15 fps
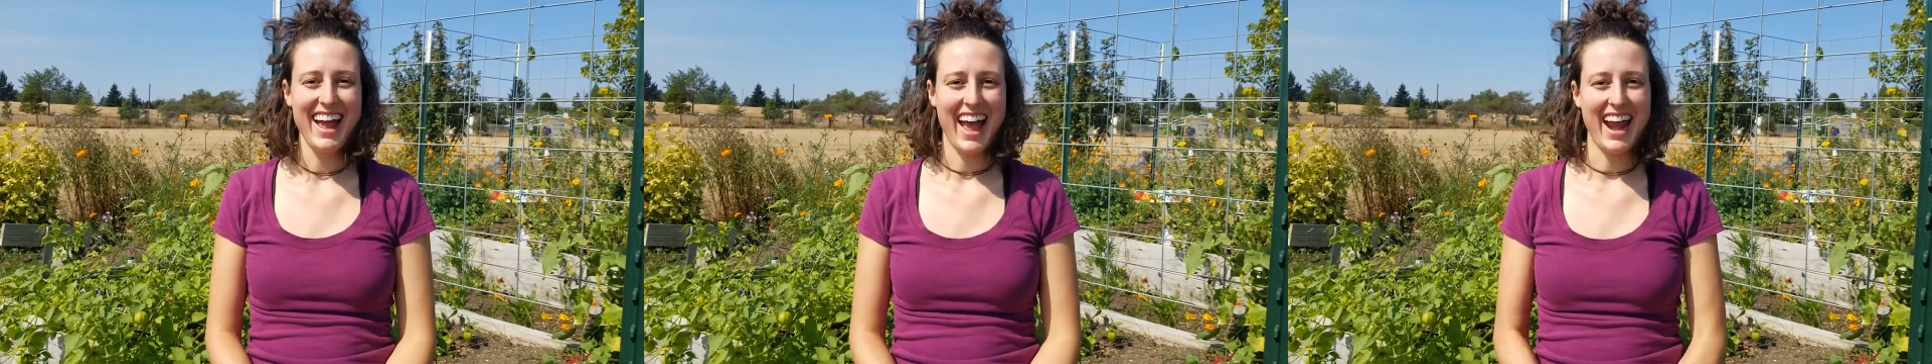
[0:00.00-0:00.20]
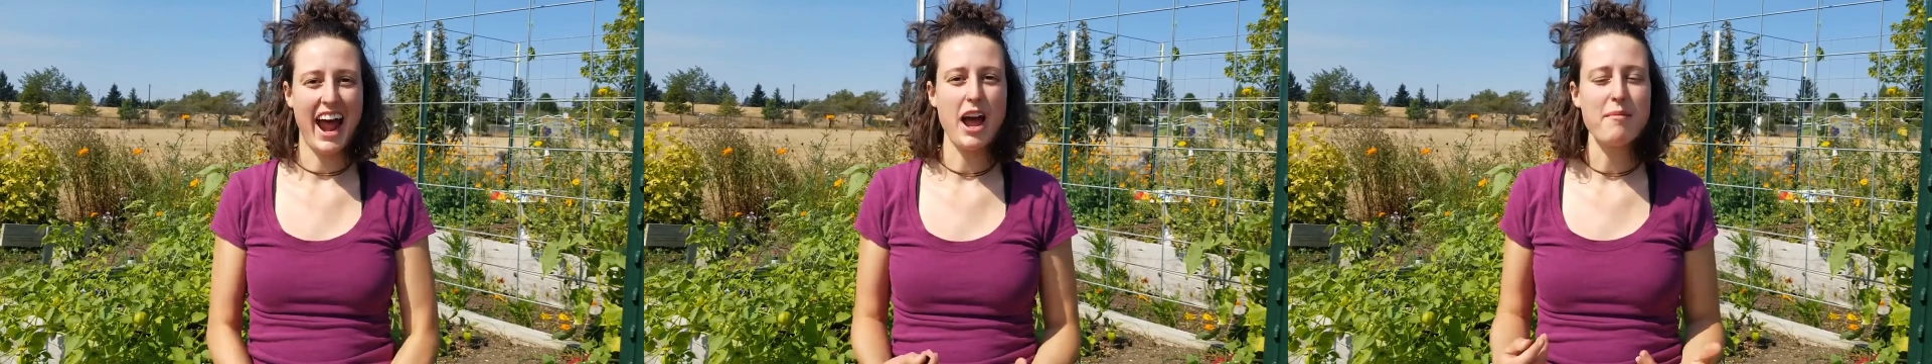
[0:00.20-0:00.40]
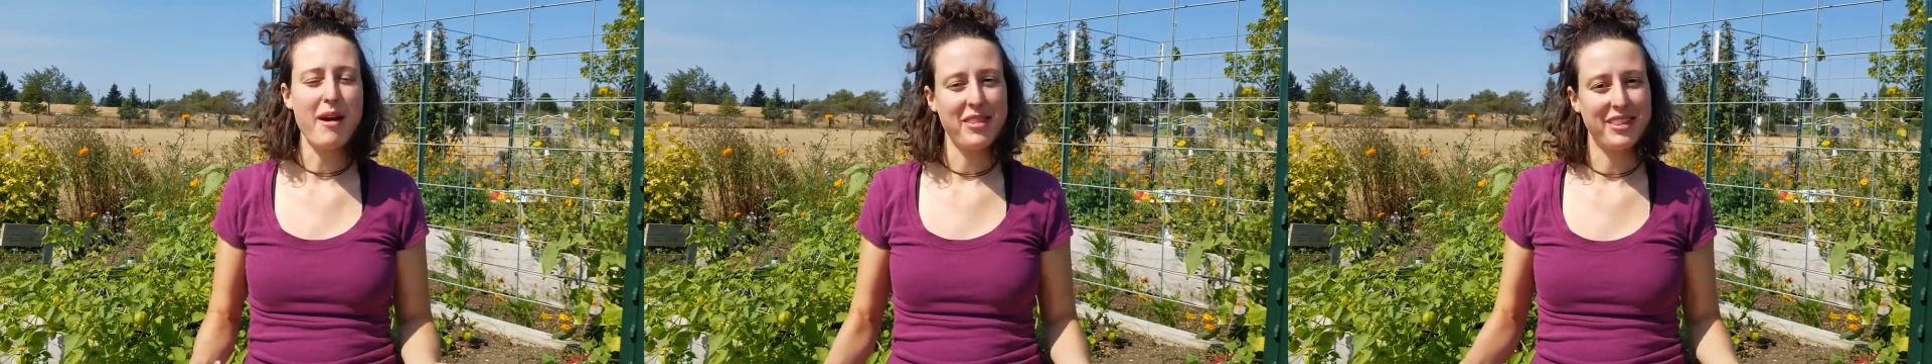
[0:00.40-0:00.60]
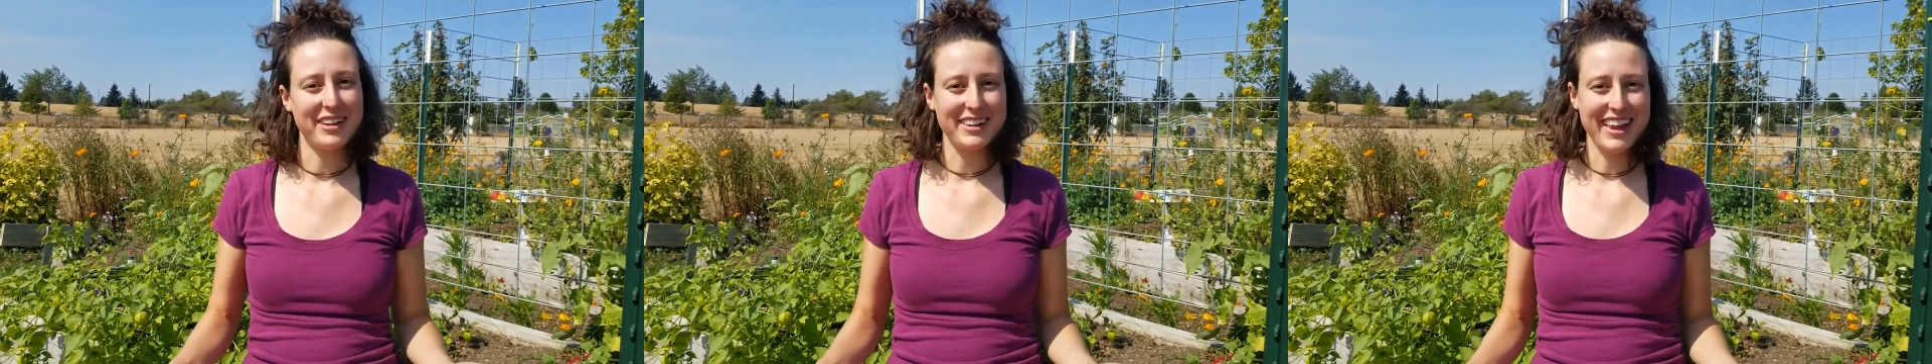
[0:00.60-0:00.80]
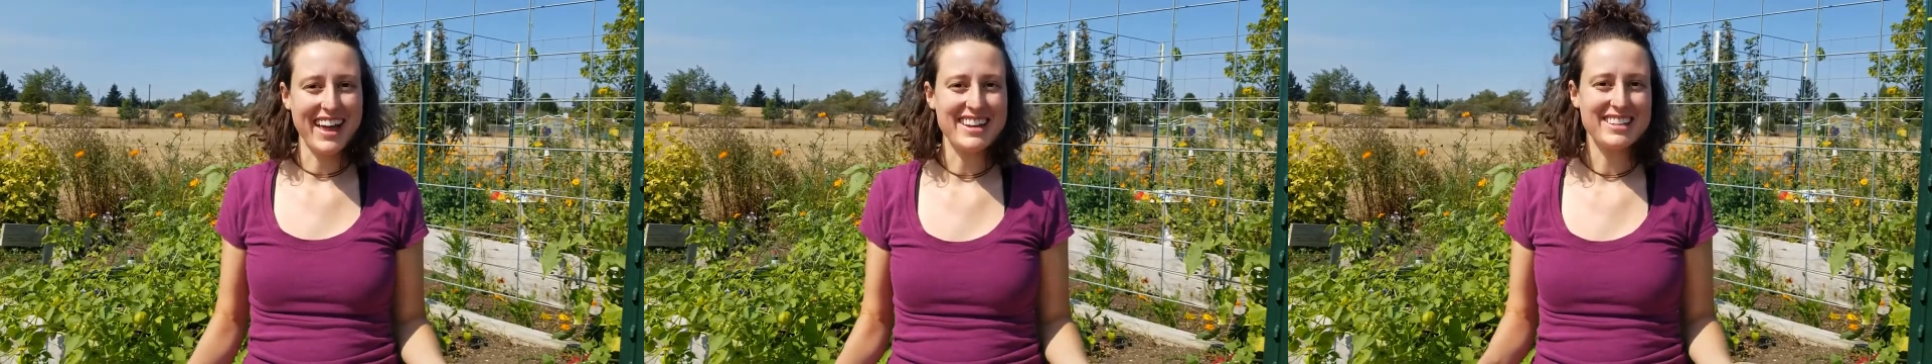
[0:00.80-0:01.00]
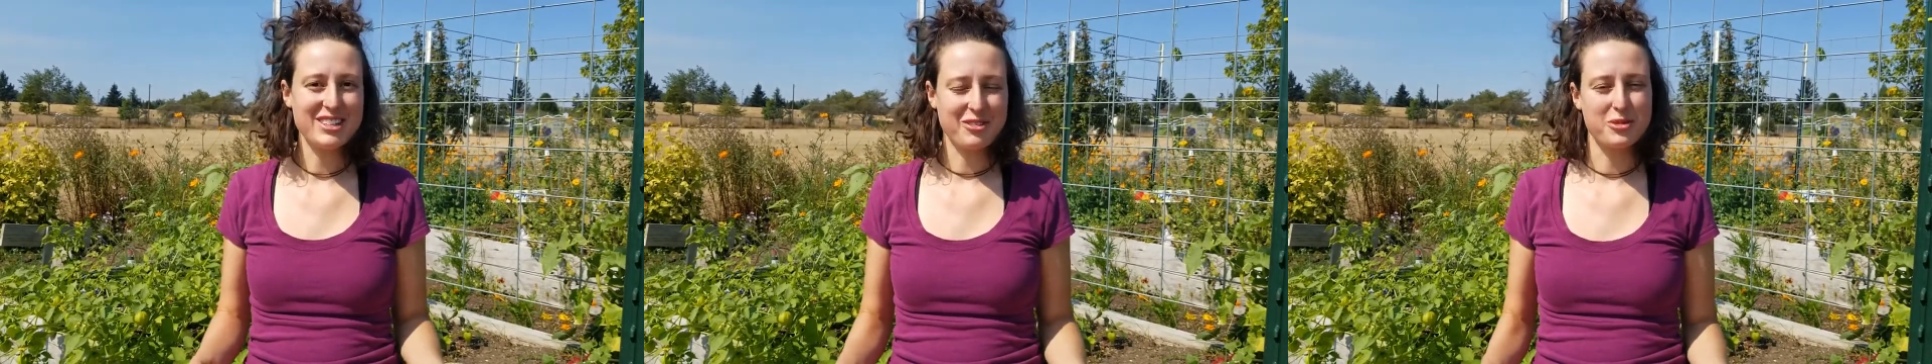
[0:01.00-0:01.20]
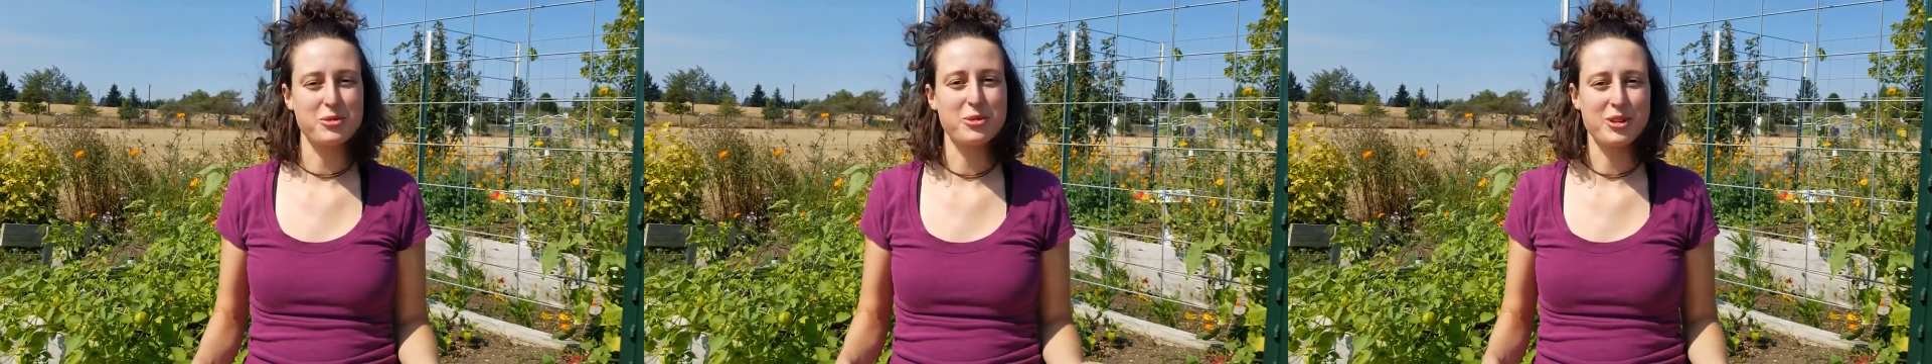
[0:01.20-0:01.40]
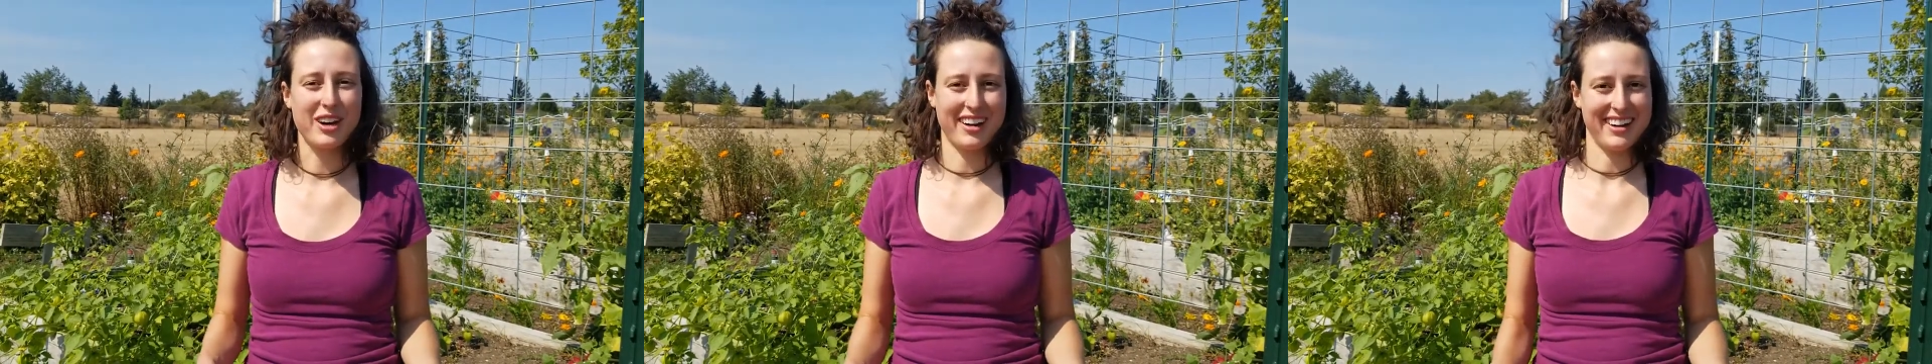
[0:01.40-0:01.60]
and I'm at the Lent
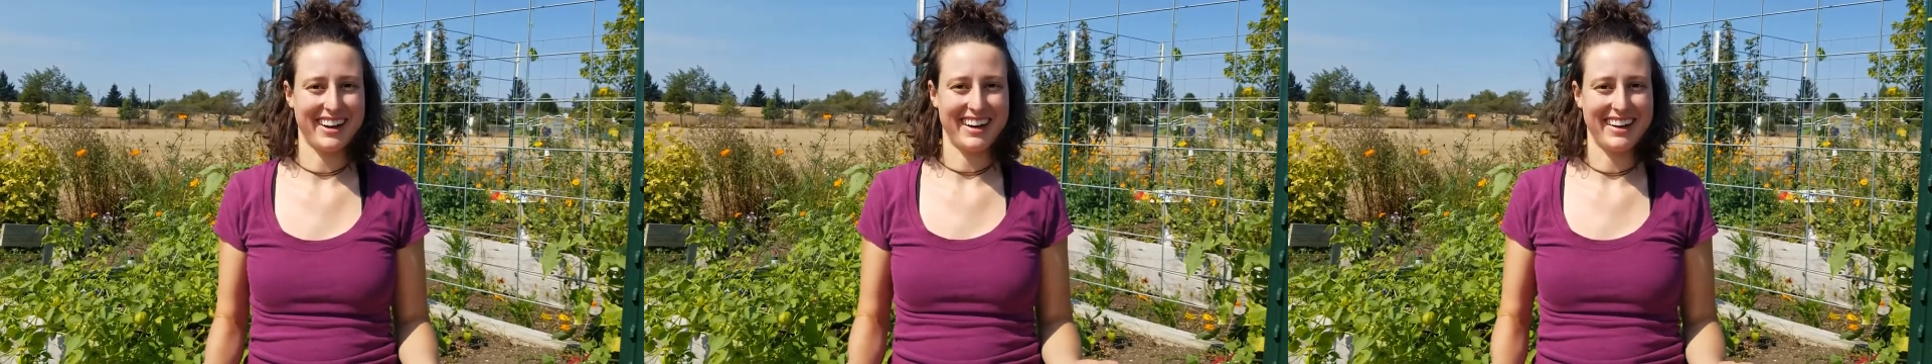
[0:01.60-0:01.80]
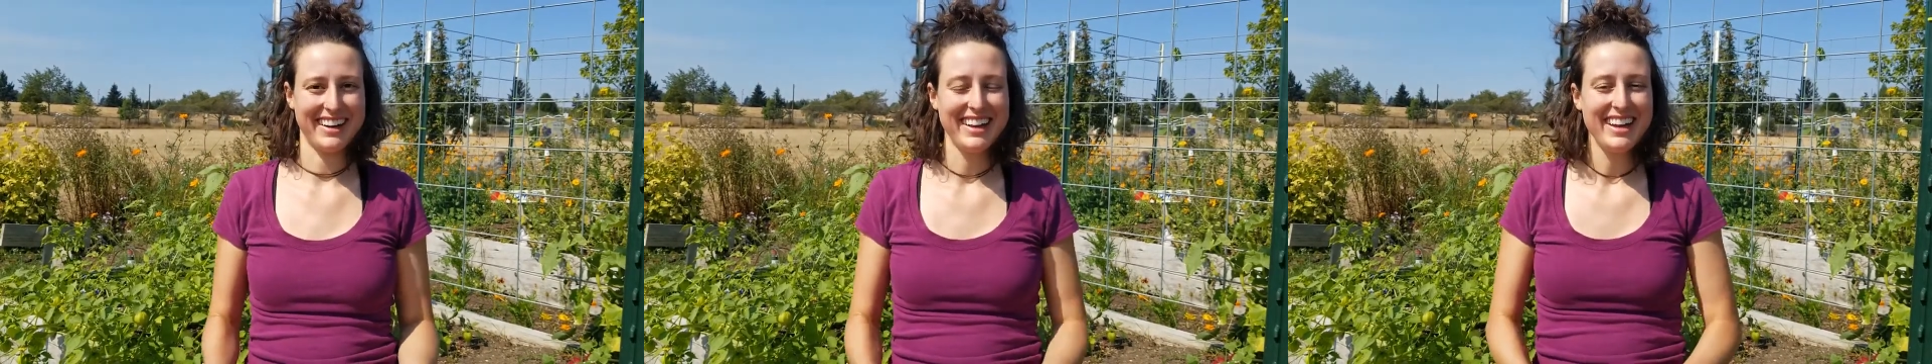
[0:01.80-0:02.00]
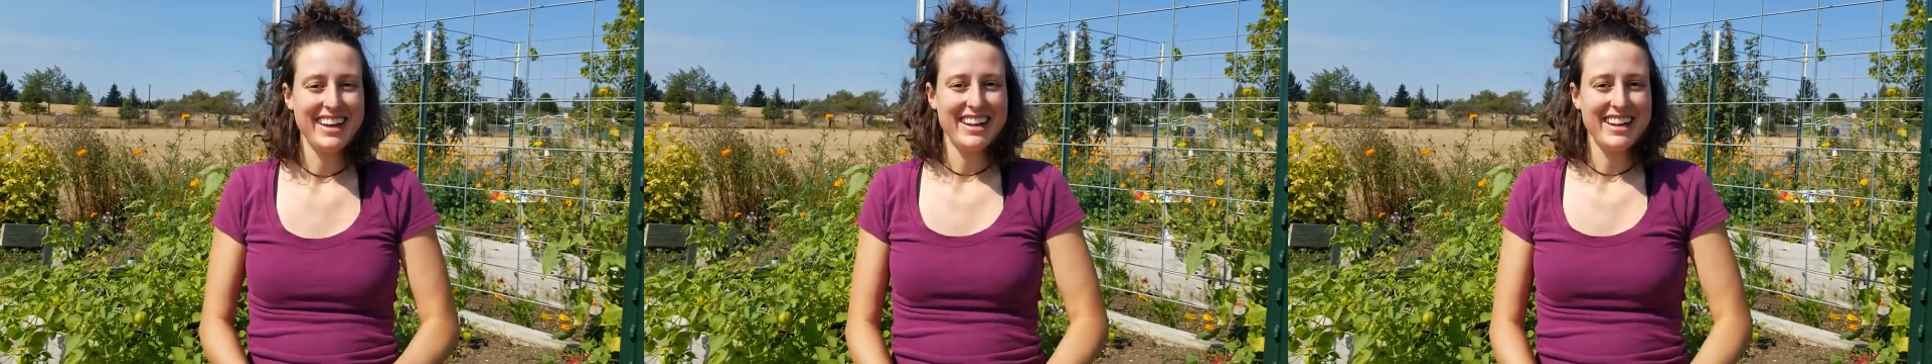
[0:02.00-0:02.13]
School Garden.